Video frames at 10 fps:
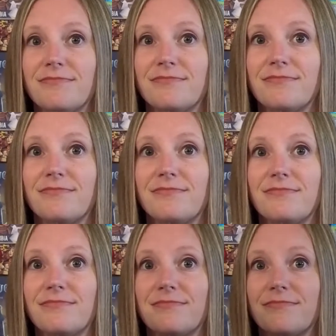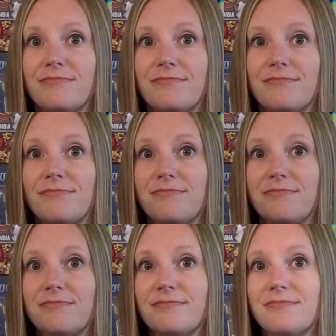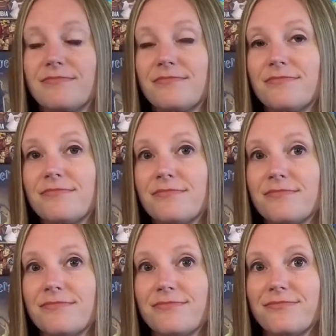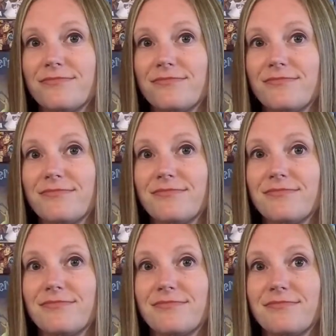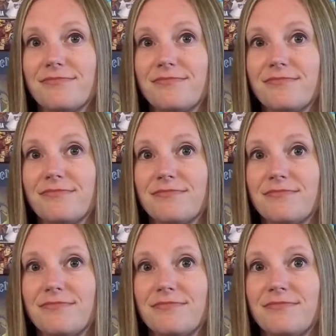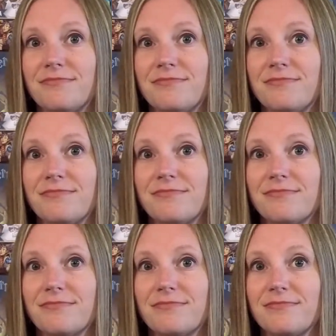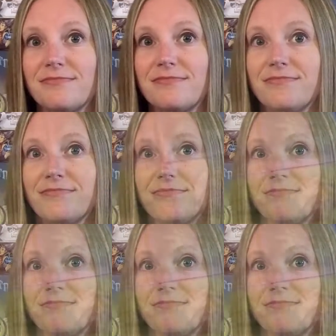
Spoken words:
[no speech]